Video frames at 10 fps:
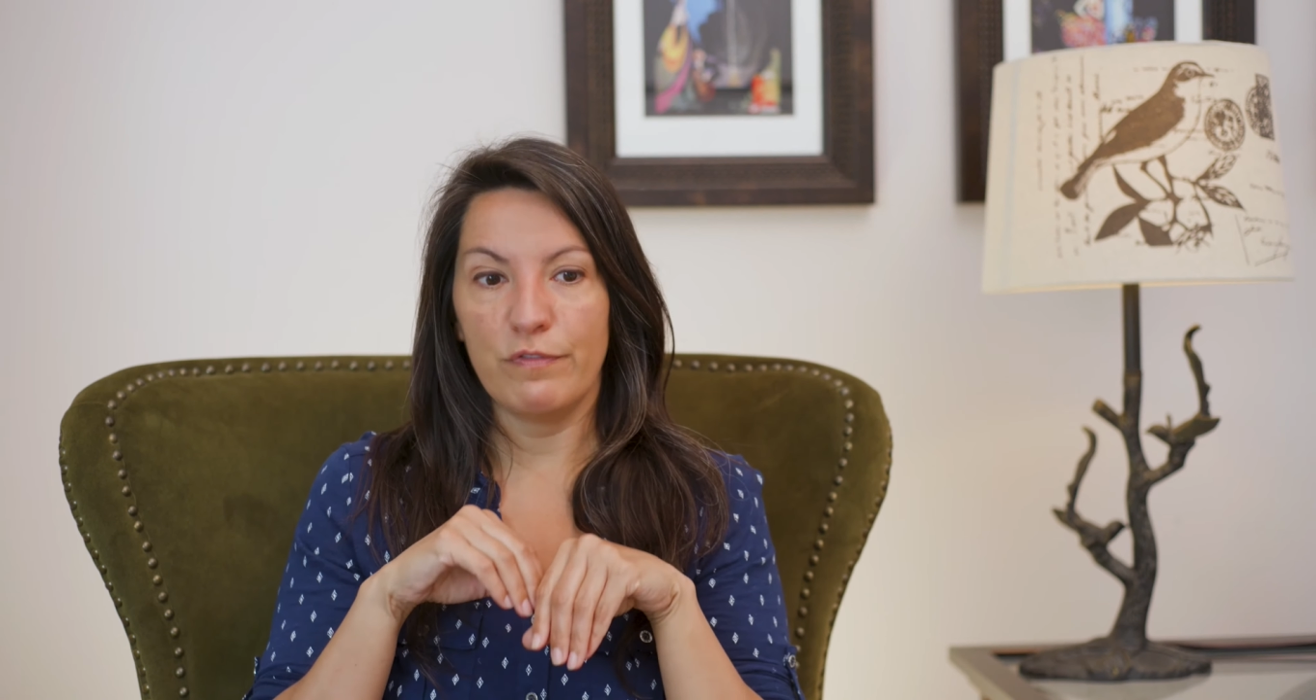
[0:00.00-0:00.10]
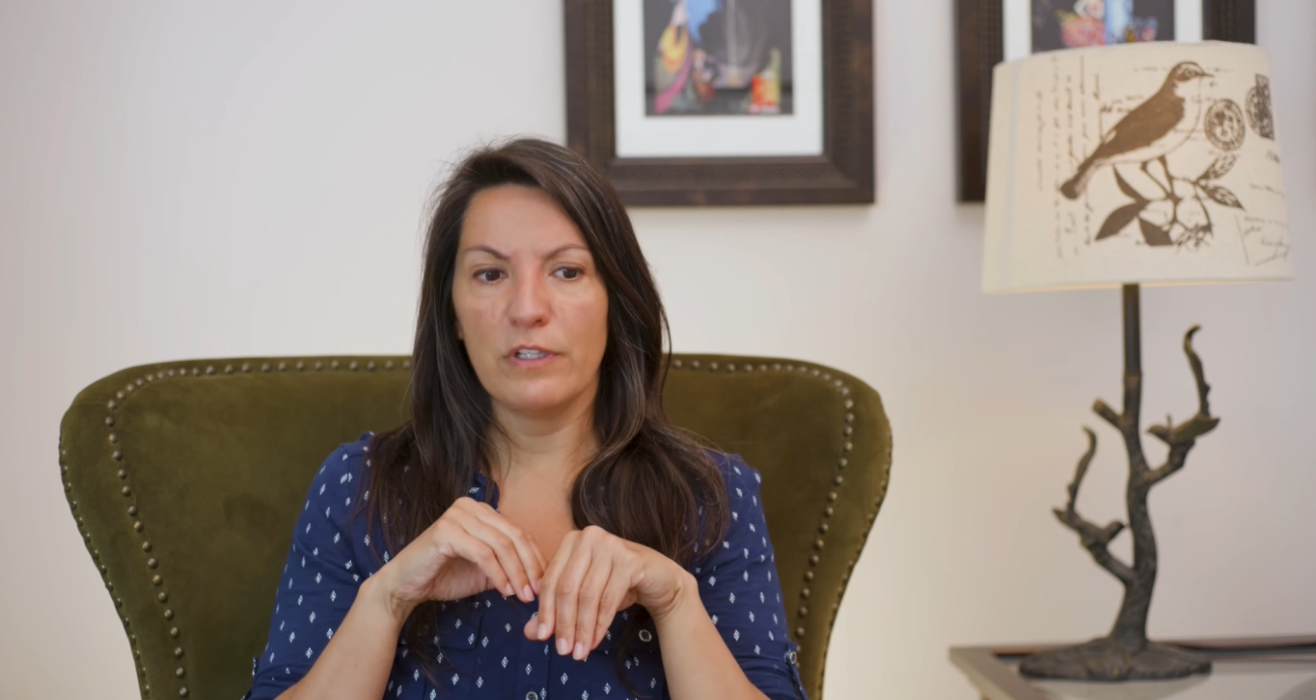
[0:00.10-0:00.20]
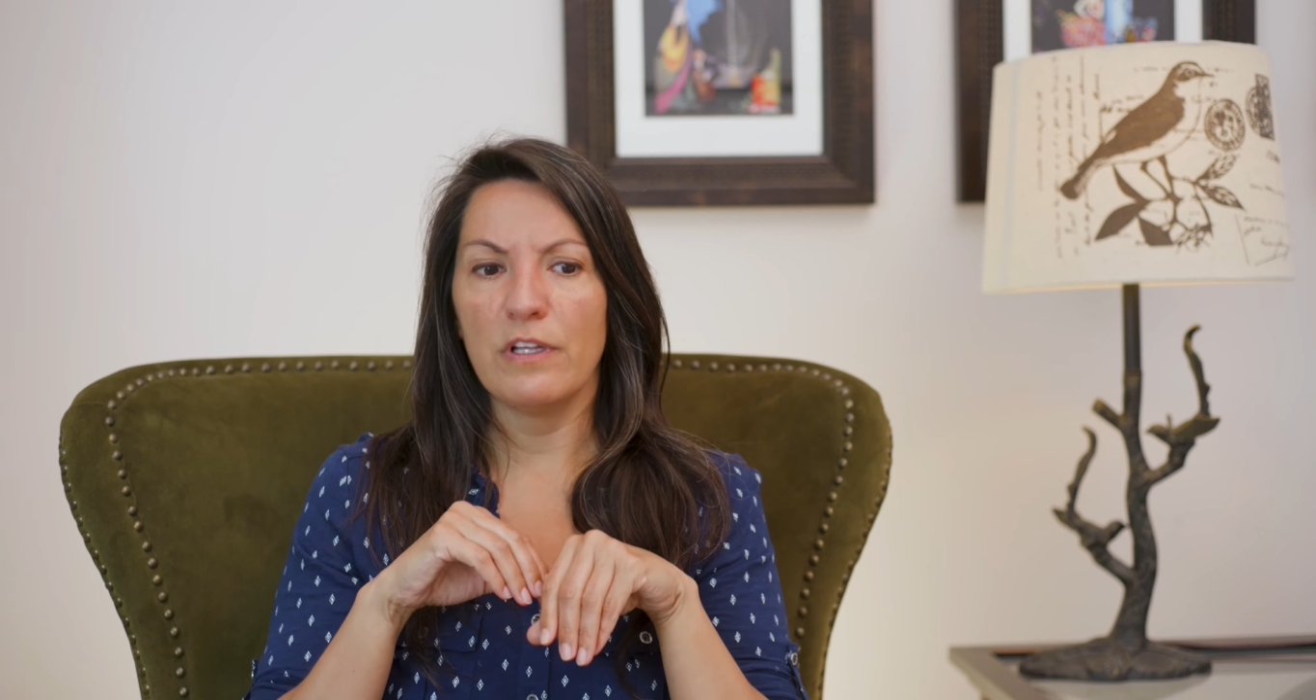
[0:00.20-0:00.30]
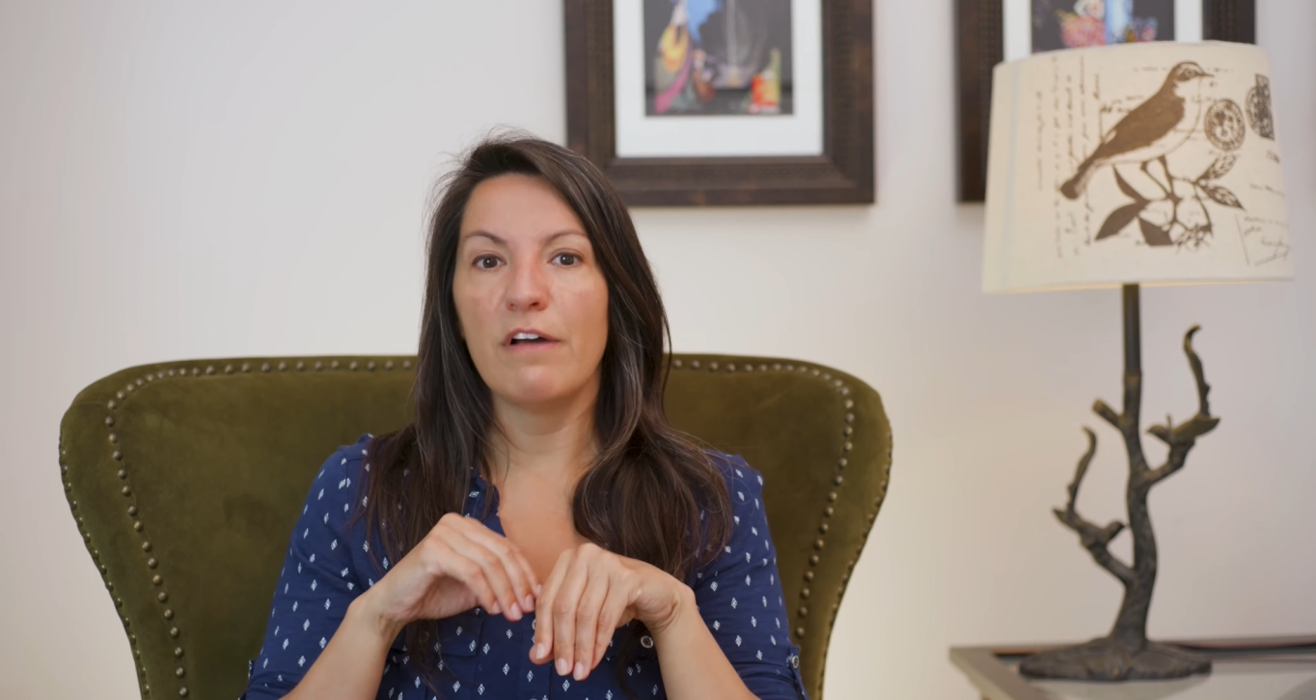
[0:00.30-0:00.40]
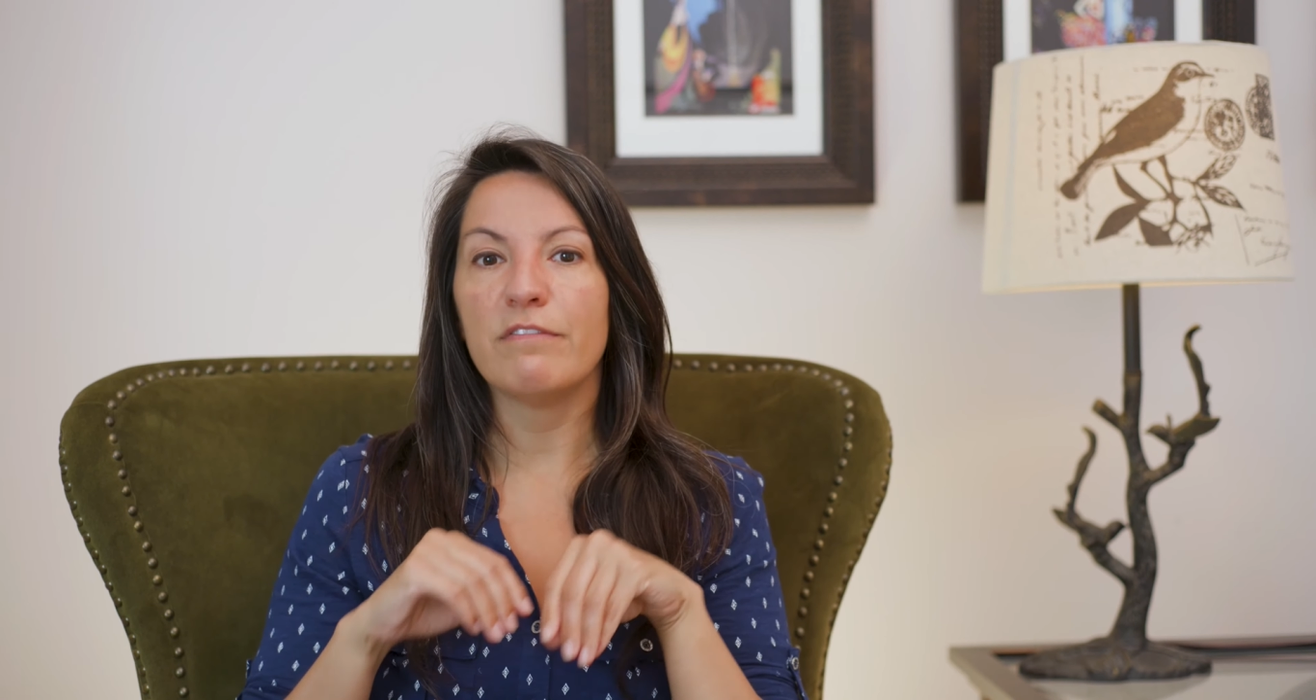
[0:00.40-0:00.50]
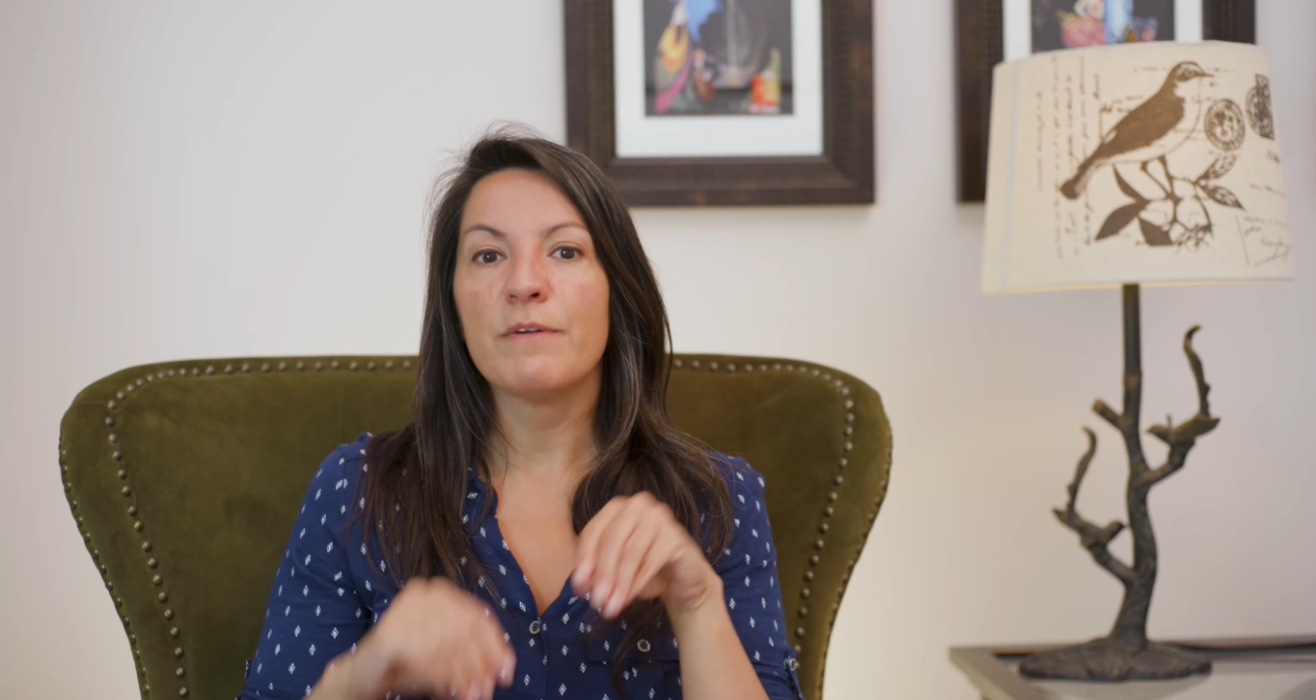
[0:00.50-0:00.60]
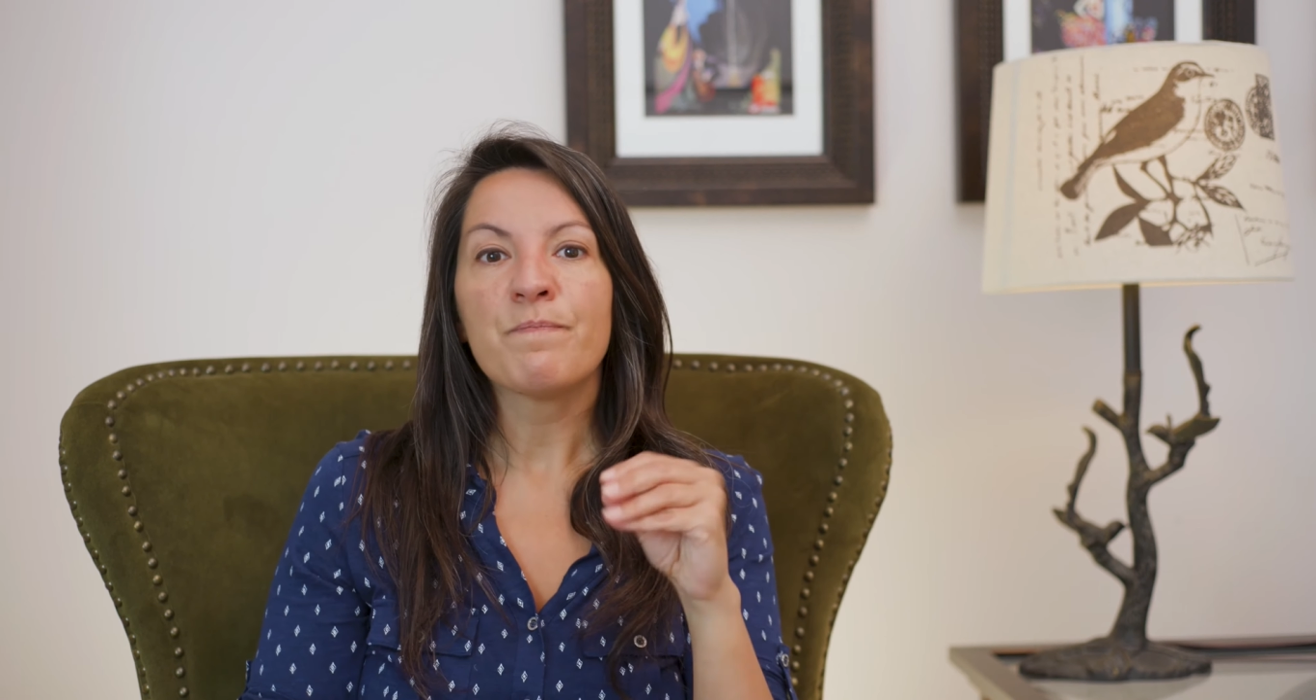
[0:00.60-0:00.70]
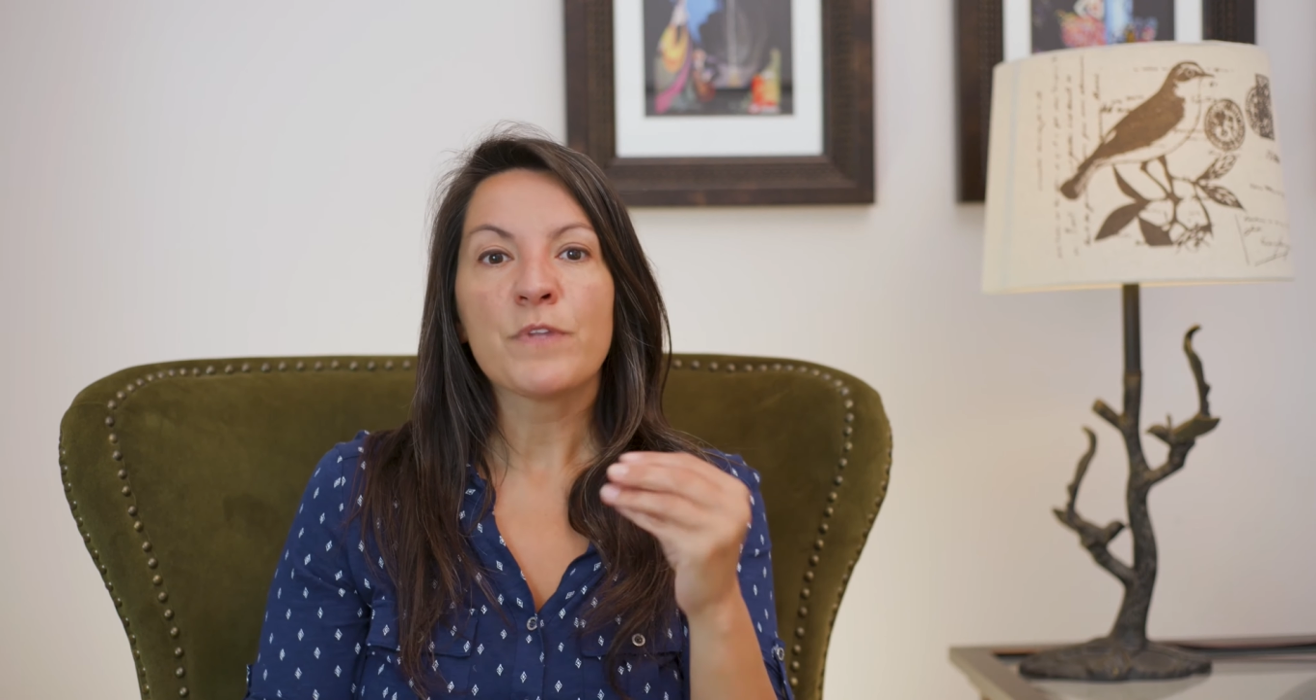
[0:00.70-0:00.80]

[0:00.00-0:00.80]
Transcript: feel loved,